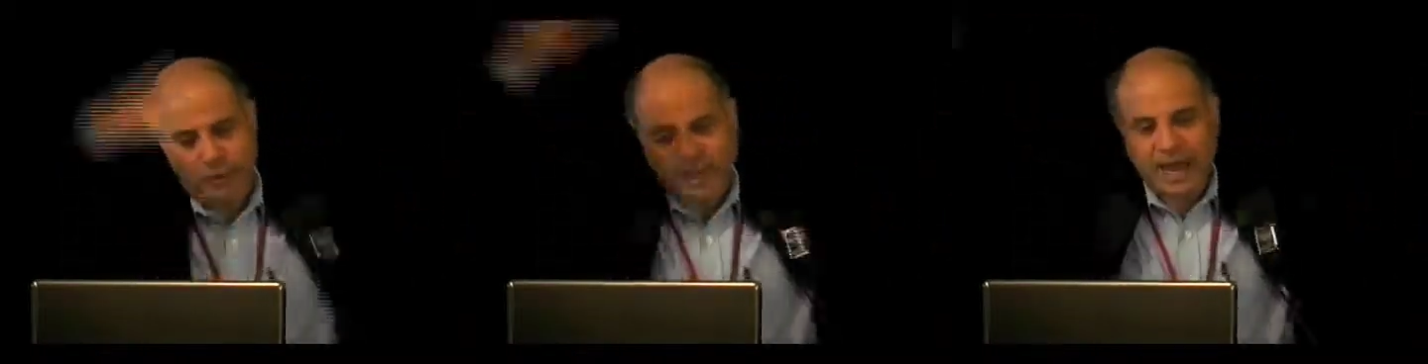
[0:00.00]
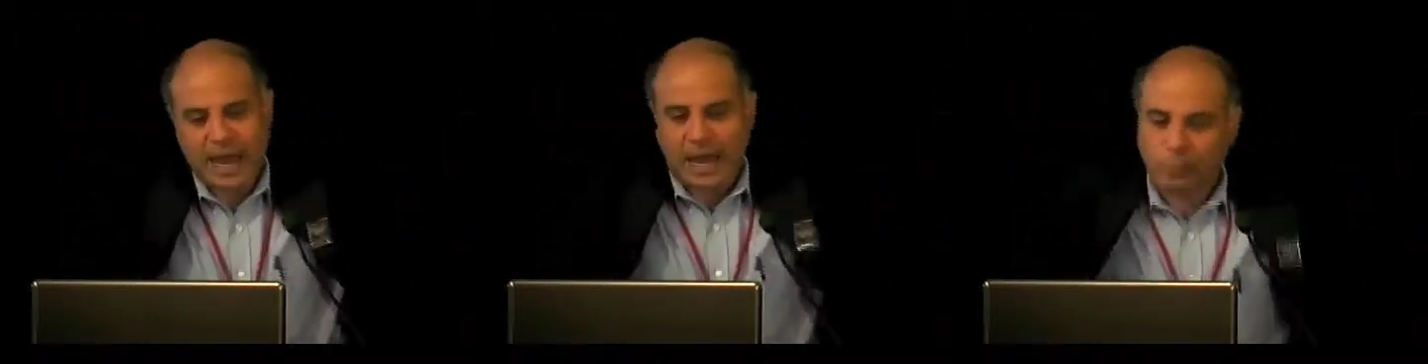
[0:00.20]

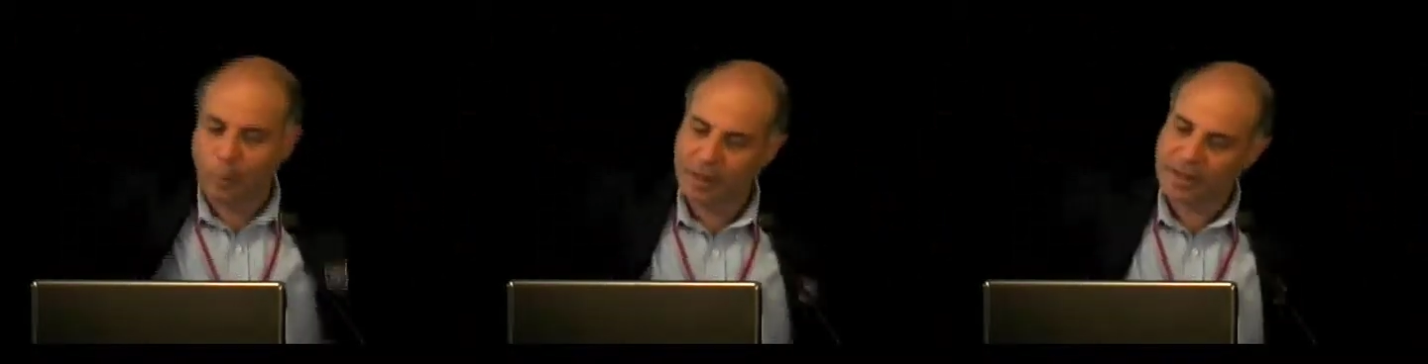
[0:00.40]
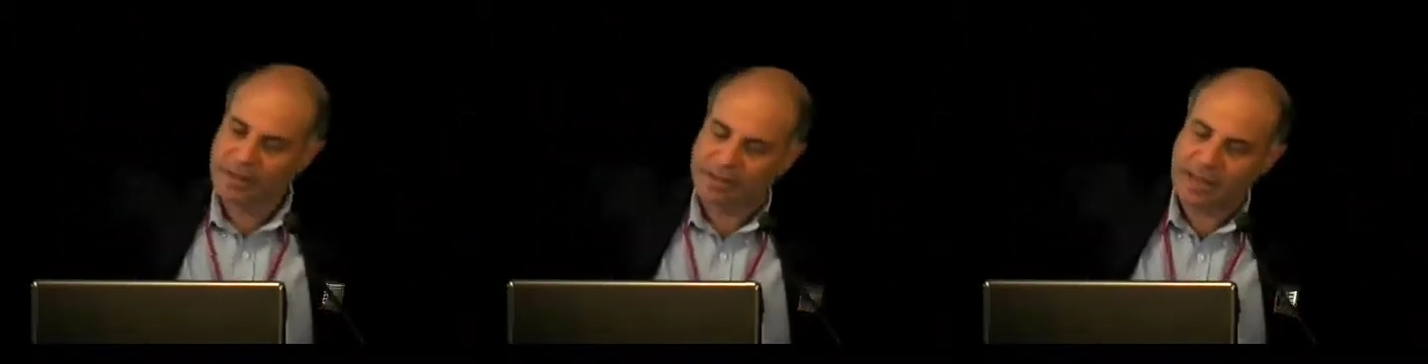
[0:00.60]
they had
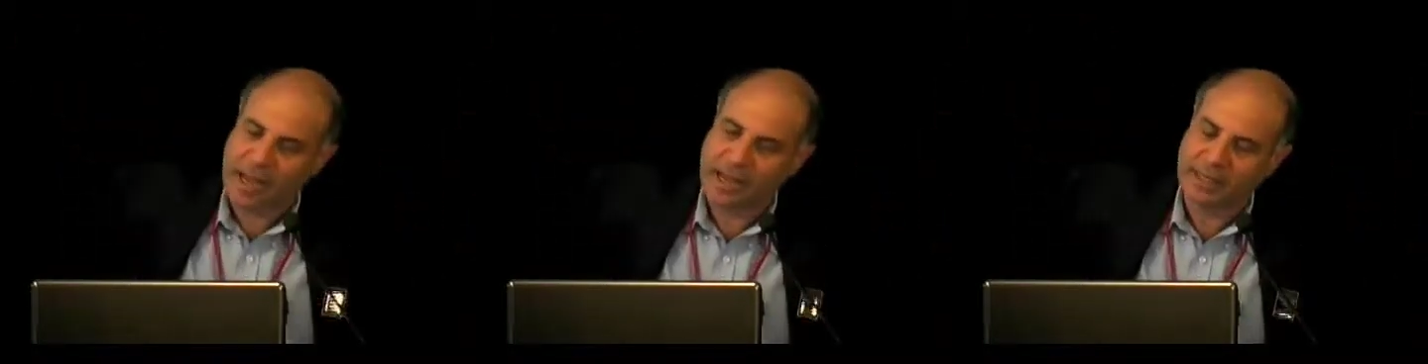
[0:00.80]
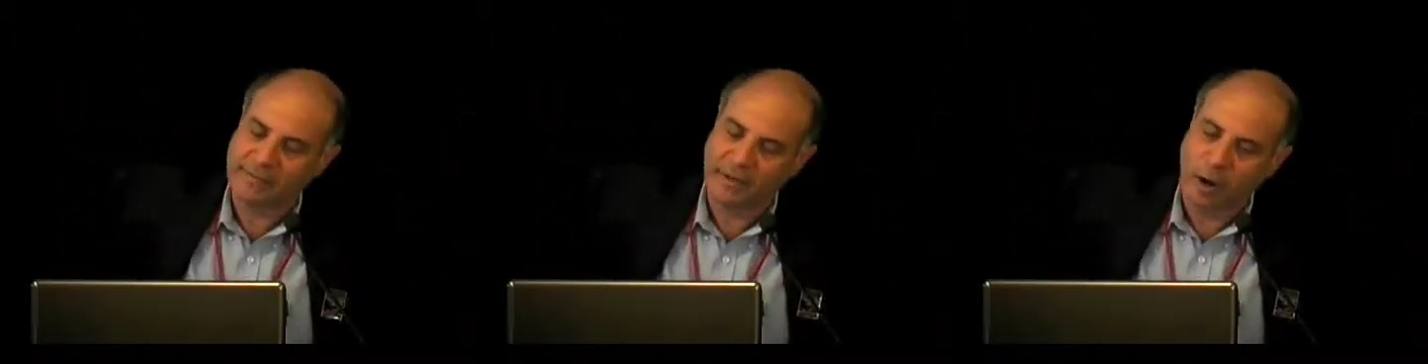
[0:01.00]
one the
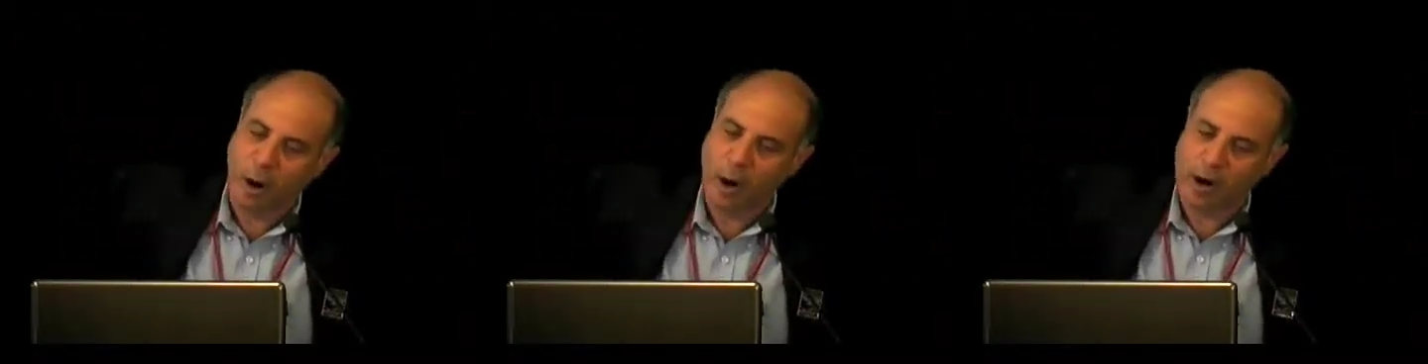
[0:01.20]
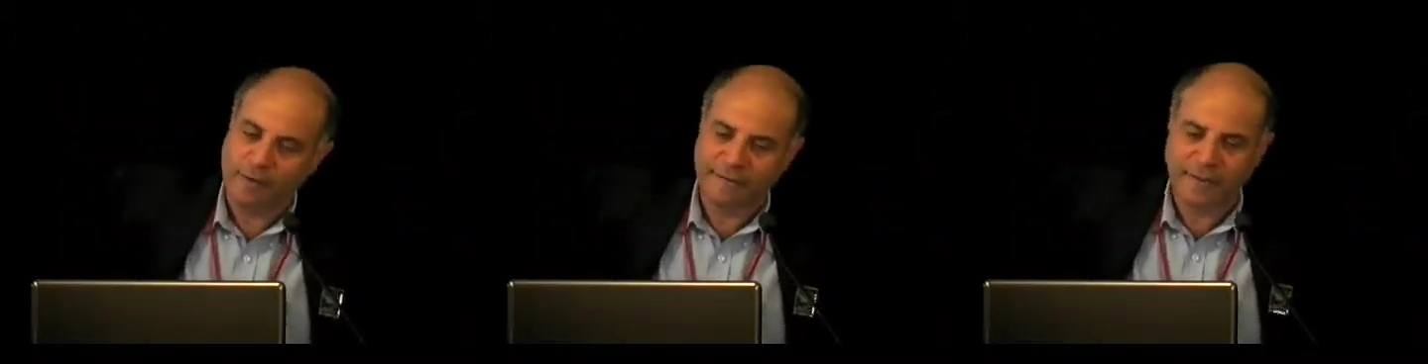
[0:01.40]
size of an
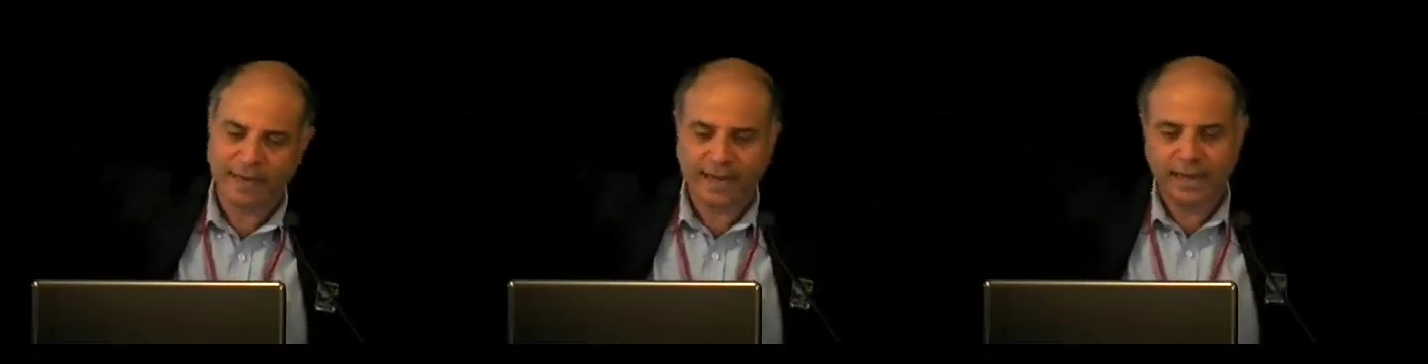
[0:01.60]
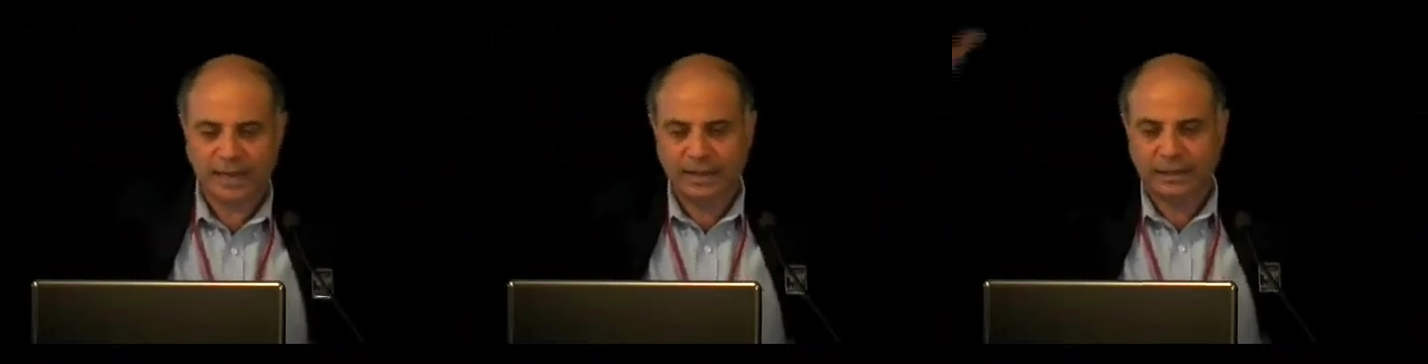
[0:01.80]

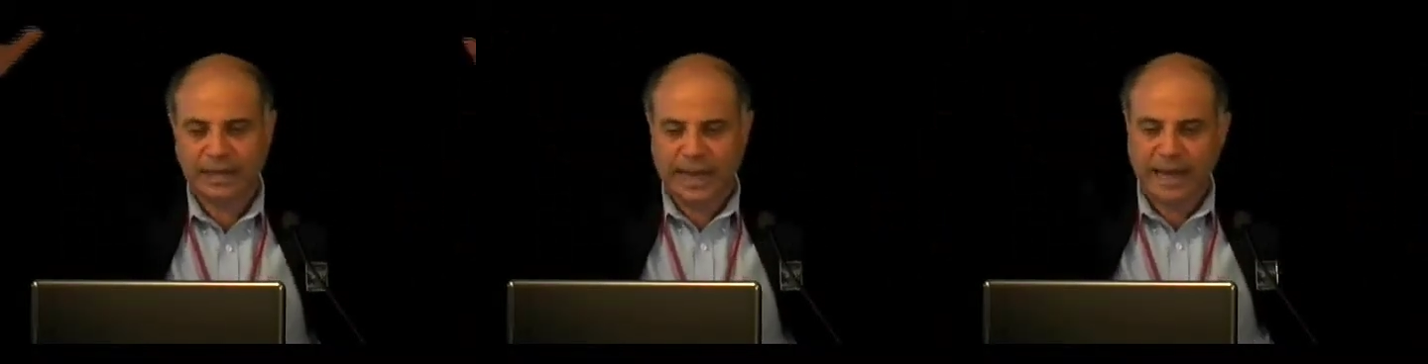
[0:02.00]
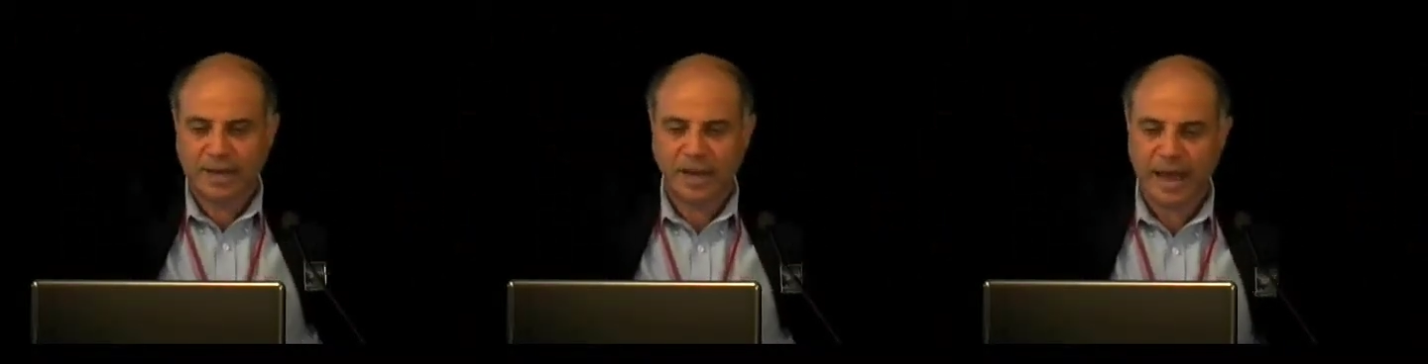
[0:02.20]
RV,
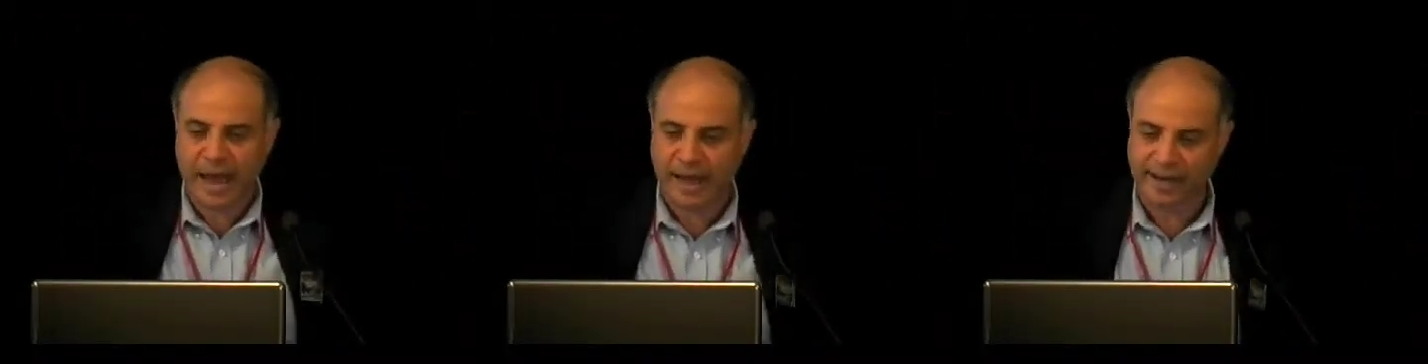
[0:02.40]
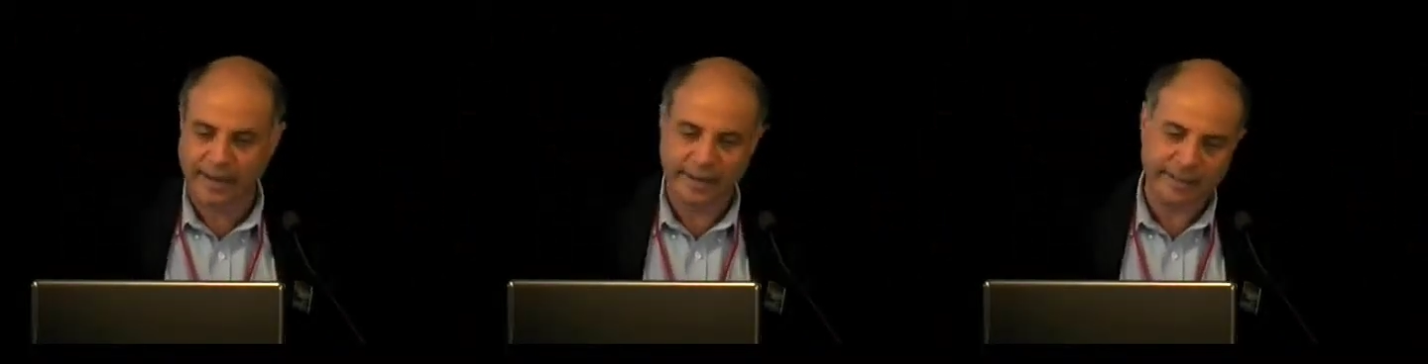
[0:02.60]
land
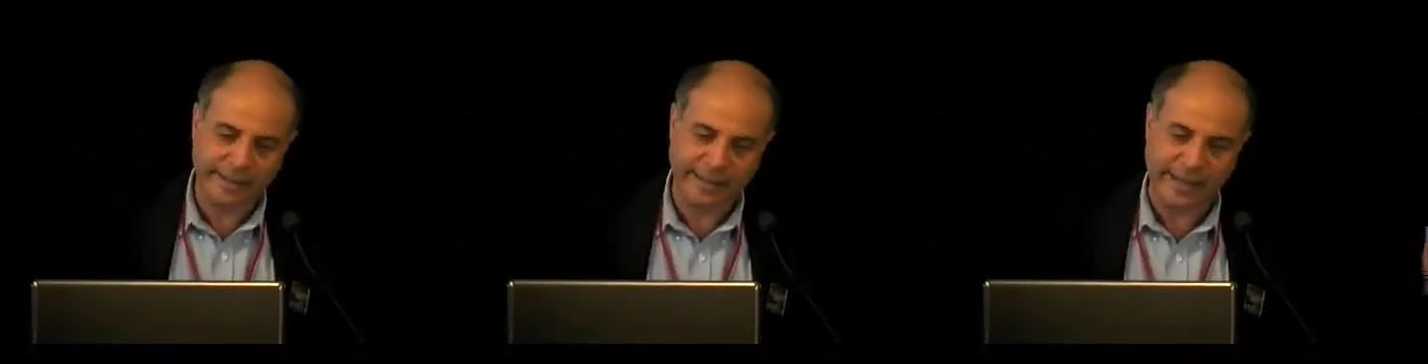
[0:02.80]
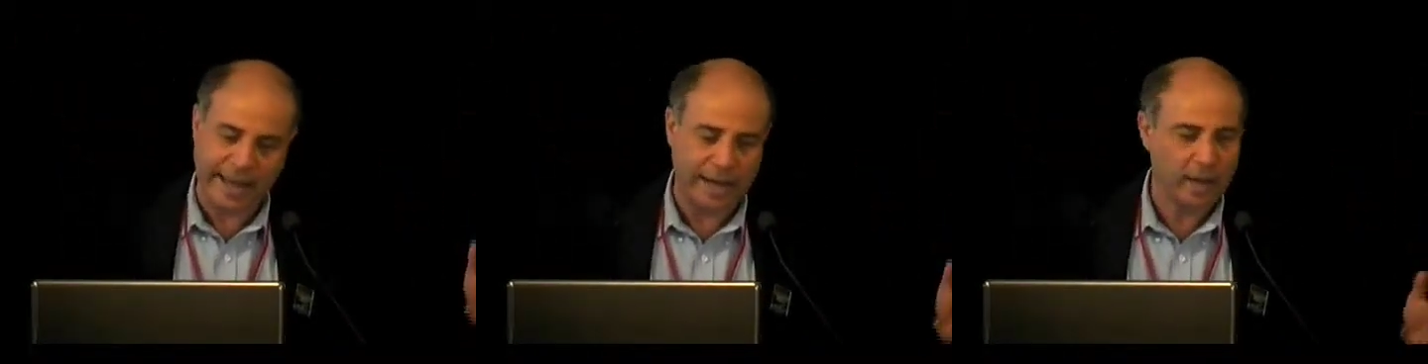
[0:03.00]
yacht, and this
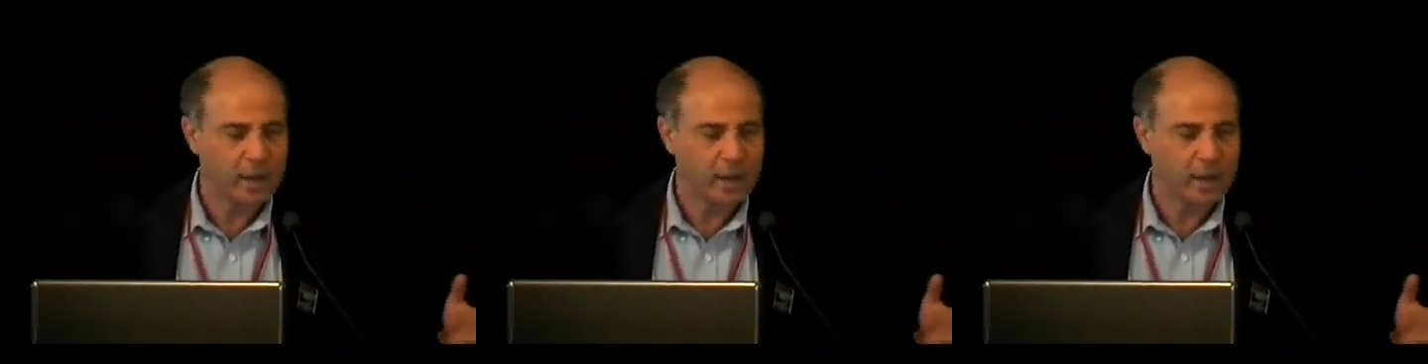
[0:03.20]
and that.